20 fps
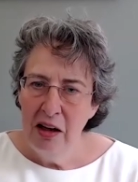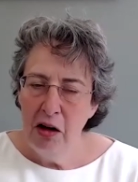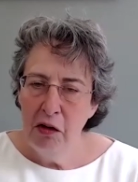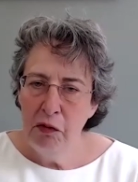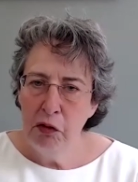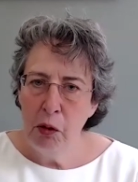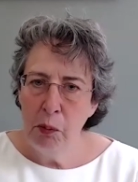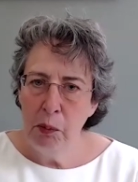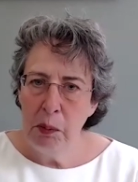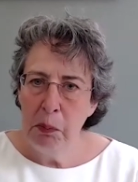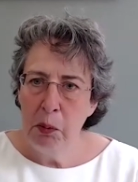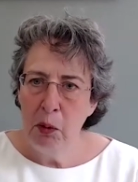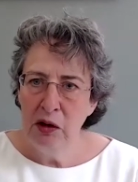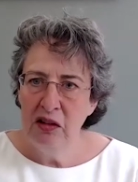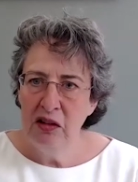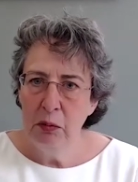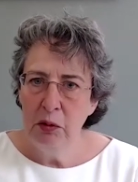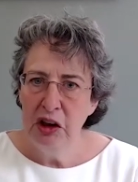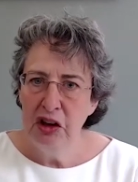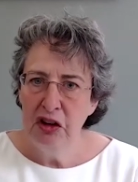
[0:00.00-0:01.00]
from the point
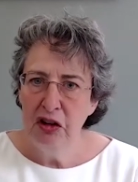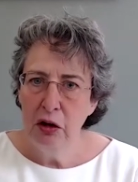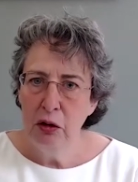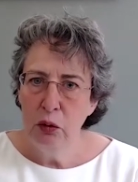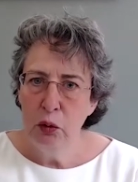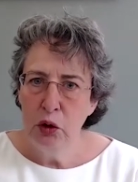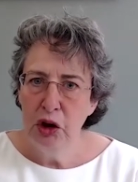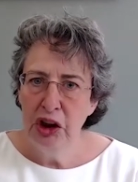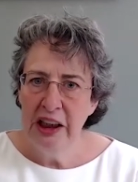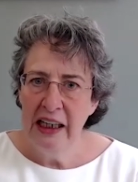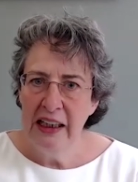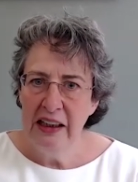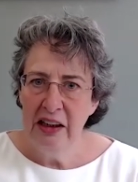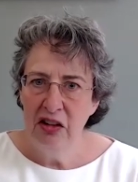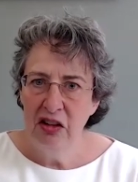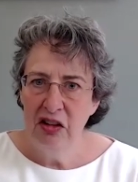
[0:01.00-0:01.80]
at which the law changed.